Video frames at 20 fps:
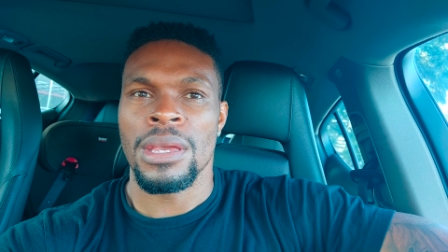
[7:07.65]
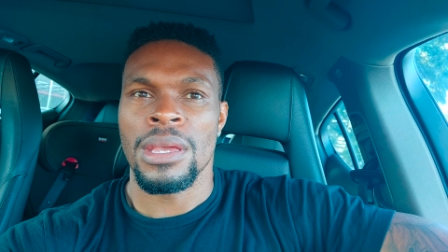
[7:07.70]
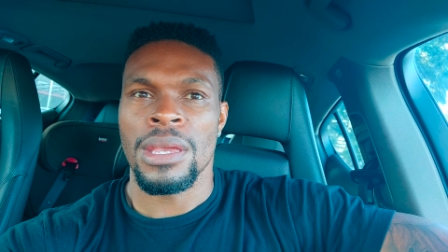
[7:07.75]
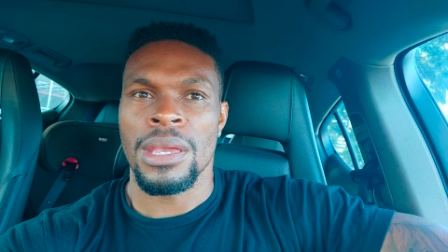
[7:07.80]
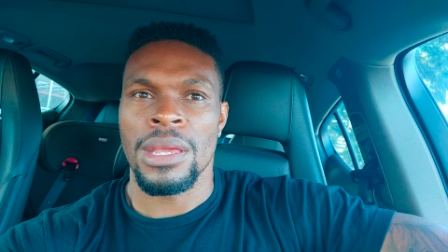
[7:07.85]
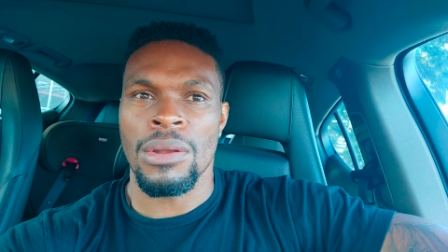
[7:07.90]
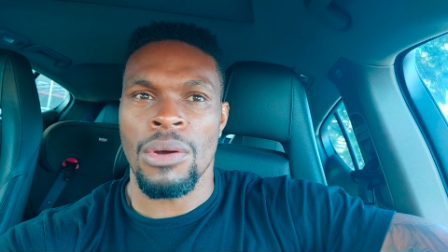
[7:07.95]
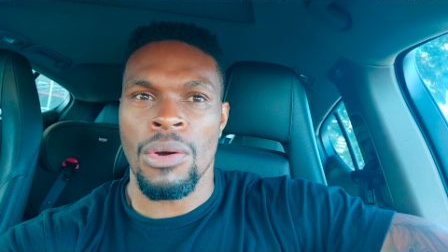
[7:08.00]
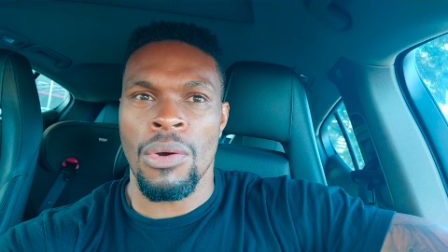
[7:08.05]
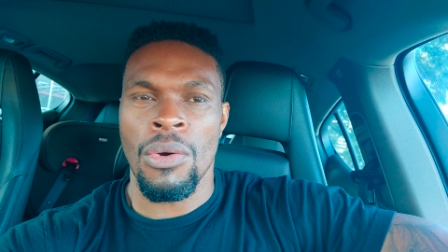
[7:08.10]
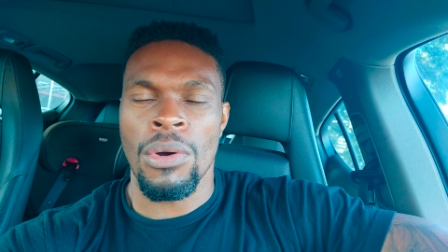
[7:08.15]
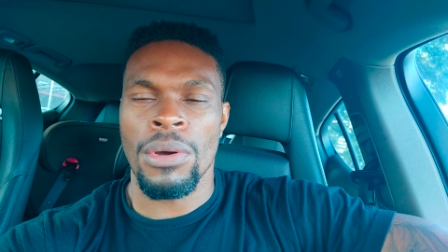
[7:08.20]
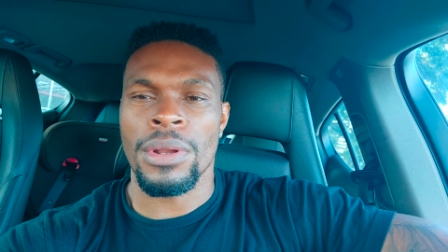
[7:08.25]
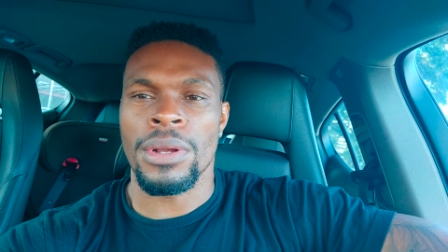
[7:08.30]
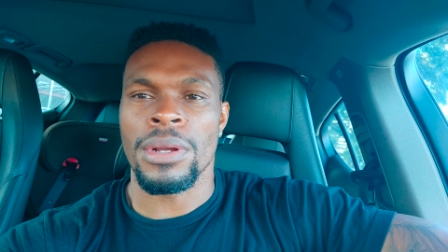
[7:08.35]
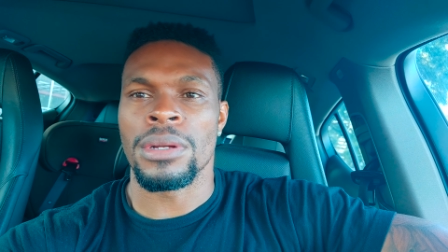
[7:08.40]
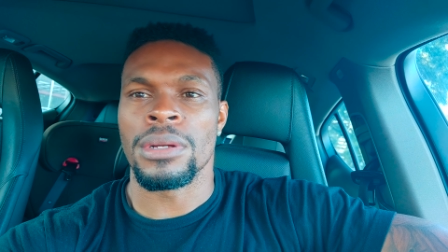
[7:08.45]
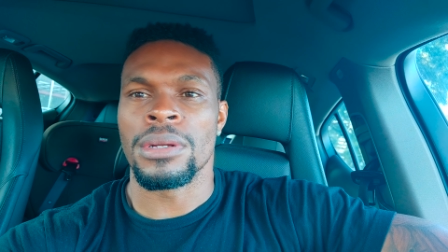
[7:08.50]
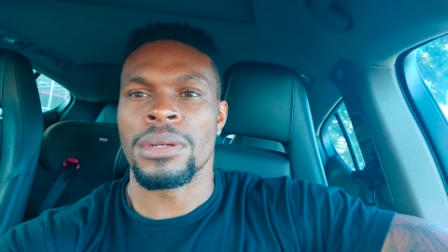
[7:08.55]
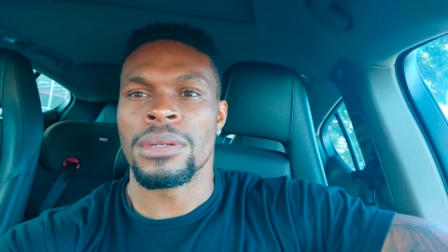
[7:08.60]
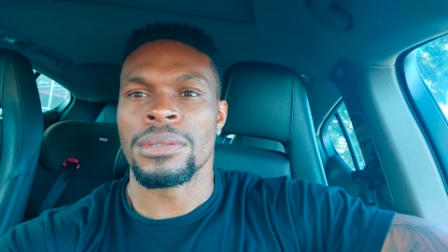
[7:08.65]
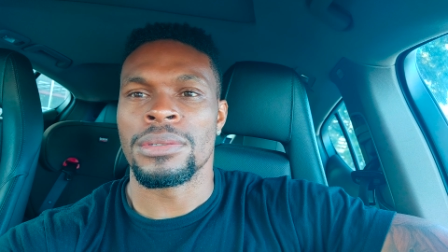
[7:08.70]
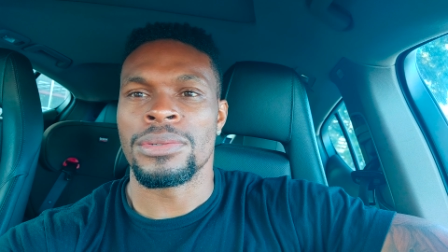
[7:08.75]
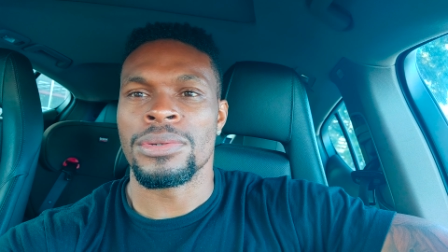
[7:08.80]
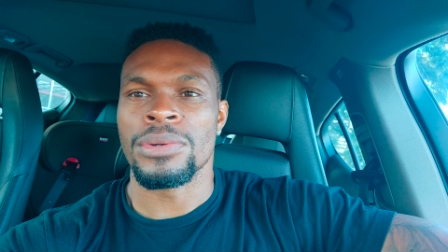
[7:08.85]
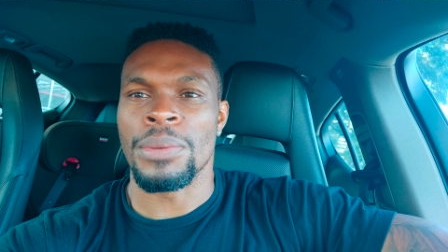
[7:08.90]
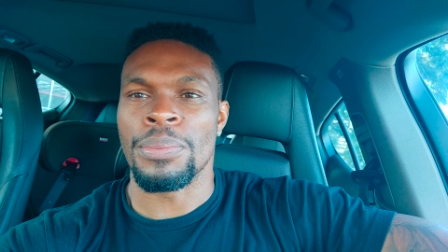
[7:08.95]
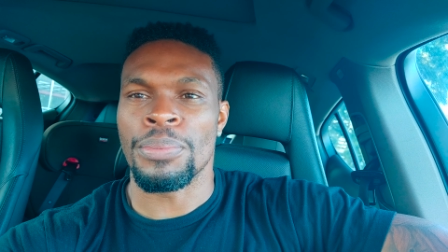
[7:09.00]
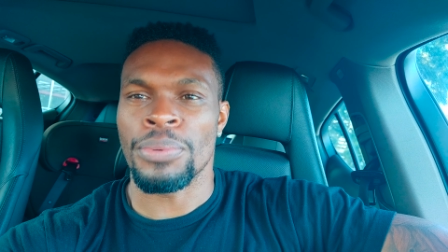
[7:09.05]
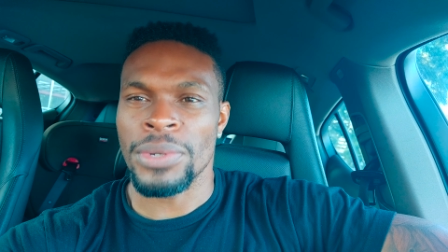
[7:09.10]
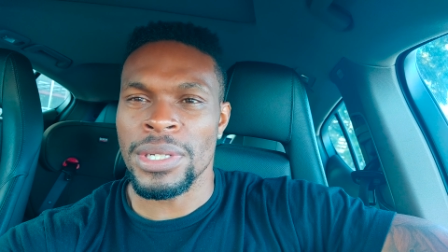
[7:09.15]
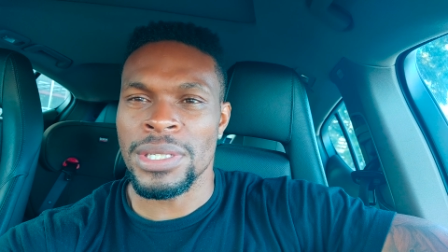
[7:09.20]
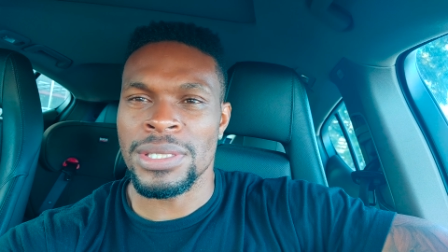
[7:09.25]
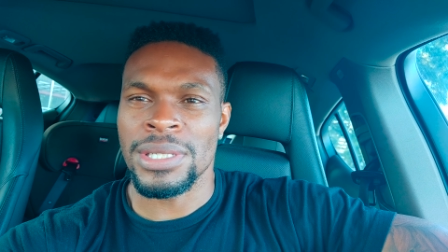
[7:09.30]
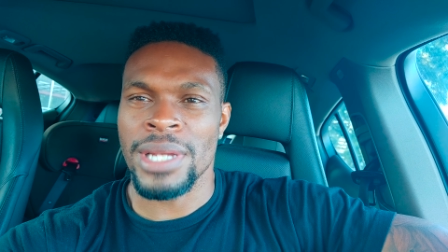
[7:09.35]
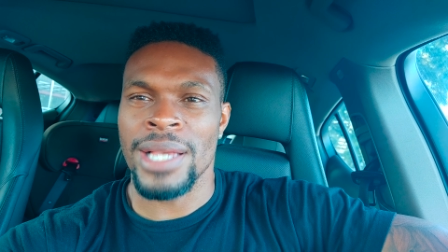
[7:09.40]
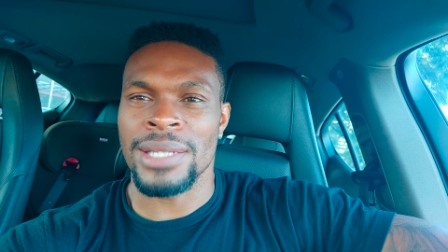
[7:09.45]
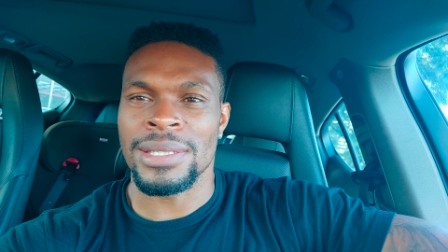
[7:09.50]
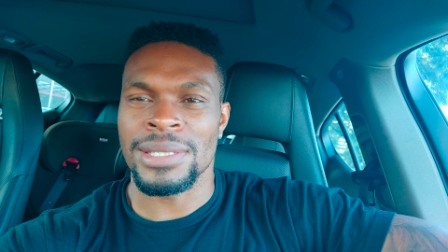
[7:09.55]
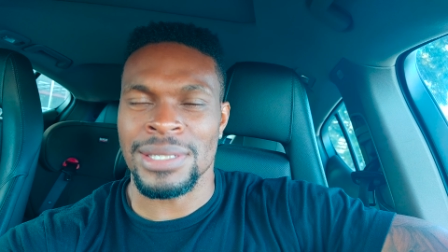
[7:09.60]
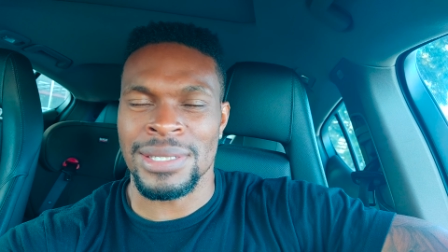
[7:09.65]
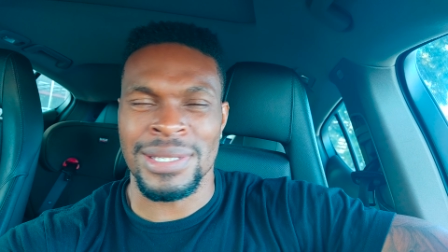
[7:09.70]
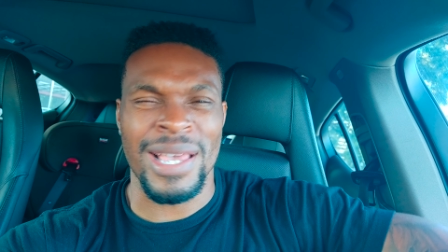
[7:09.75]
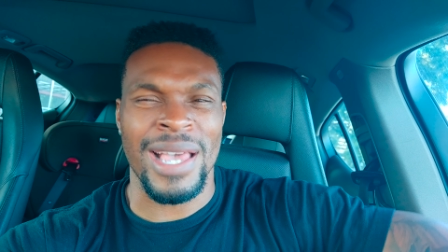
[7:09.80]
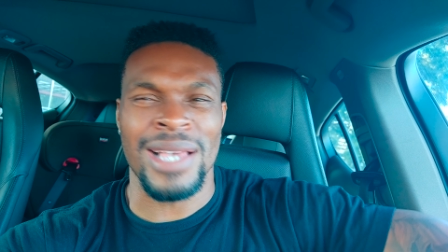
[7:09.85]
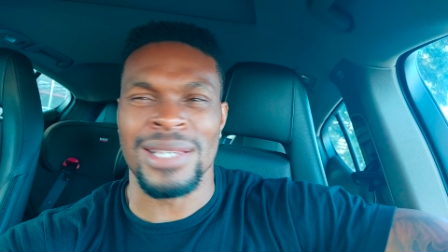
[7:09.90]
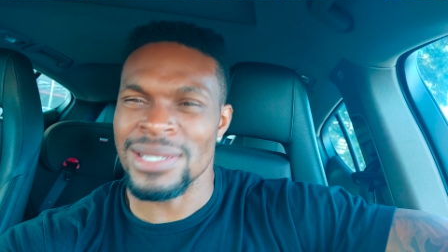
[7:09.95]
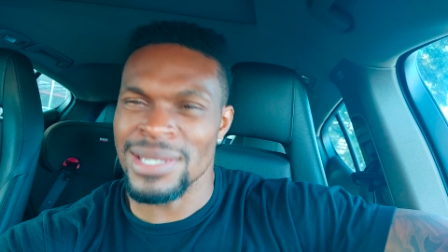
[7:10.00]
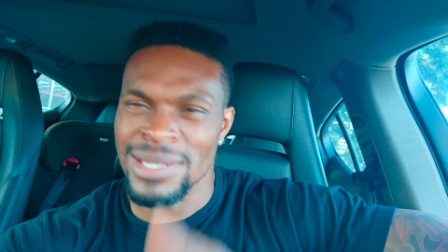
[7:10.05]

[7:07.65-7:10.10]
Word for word: in order to appreciate success.